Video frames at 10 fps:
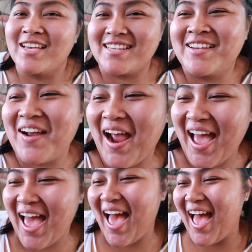subscribe,
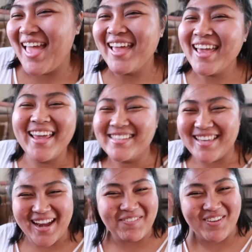he
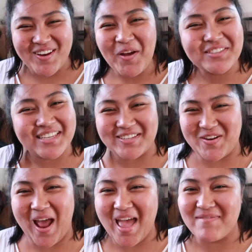said, if you don't
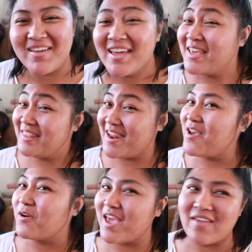subscribe, then
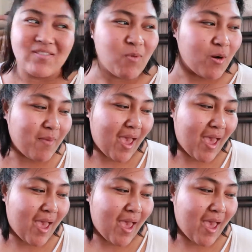you will get even more